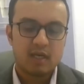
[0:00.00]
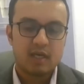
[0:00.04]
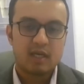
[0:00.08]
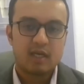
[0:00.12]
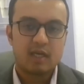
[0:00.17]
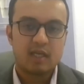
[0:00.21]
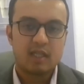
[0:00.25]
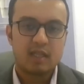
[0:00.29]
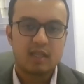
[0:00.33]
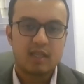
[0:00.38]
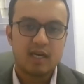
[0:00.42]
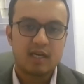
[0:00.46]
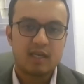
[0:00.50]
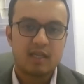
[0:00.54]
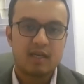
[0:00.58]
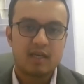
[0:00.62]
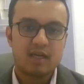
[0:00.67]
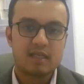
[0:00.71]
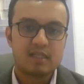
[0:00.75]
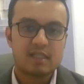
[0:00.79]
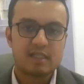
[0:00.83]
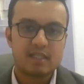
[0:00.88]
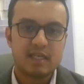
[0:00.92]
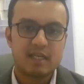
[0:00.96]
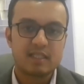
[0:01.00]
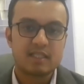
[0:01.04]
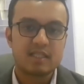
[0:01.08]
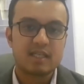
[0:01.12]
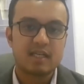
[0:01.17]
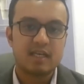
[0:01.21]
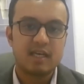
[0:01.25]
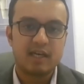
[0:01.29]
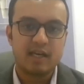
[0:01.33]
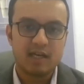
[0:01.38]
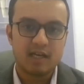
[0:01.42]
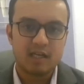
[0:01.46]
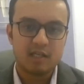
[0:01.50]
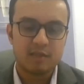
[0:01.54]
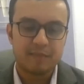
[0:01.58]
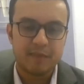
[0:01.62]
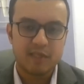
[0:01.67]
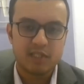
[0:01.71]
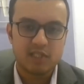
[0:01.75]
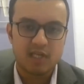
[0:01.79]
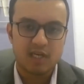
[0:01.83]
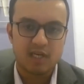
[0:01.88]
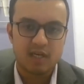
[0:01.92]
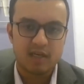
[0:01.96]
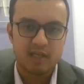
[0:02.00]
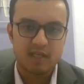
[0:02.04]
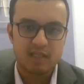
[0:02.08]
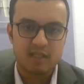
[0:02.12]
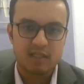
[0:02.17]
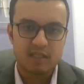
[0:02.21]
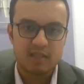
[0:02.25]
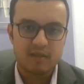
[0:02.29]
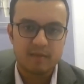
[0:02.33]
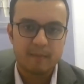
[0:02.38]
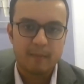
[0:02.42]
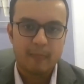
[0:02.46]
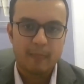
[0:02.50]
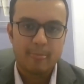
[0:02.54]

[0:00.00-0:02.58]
In that, there are 6 clinical specialties.